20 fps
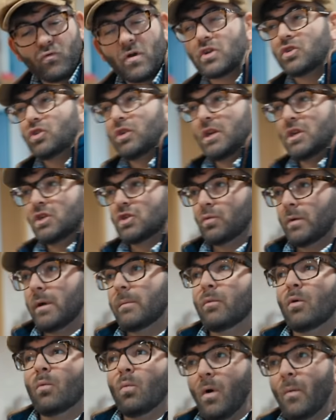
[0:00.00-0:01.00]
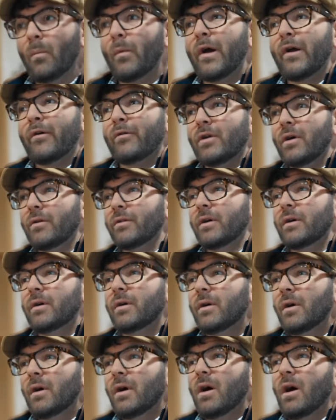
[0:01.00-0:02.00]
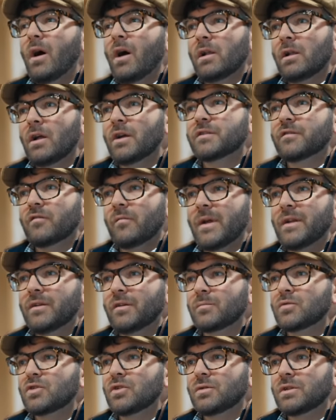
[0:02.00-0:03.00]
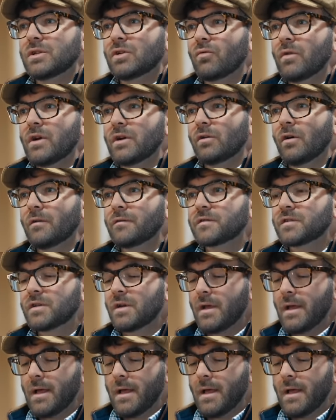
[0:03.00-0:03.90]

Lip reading: pressured into it, but one way or another, a lot of them end up shooting career golfs.